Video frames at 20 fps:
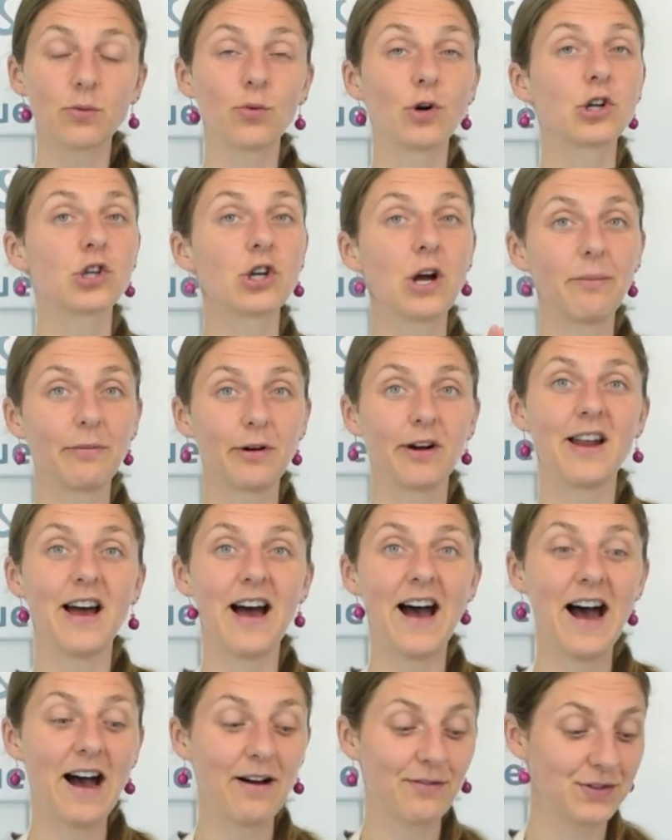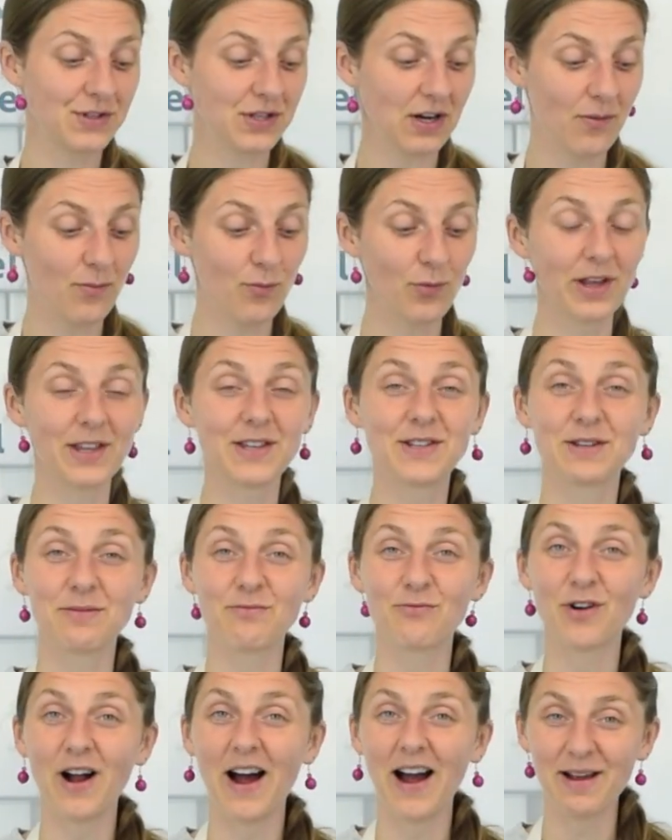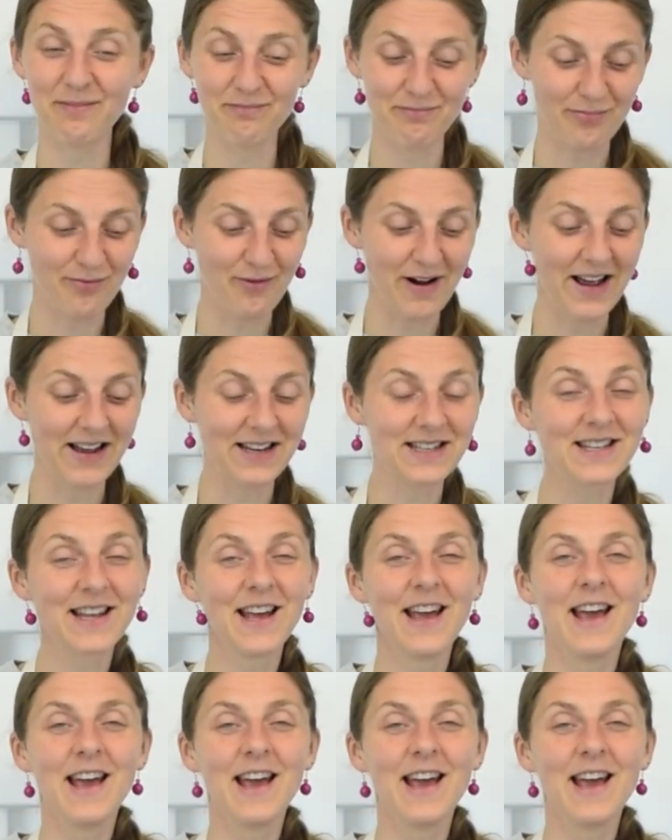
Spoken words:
which I'm gonna have some with some rye bread,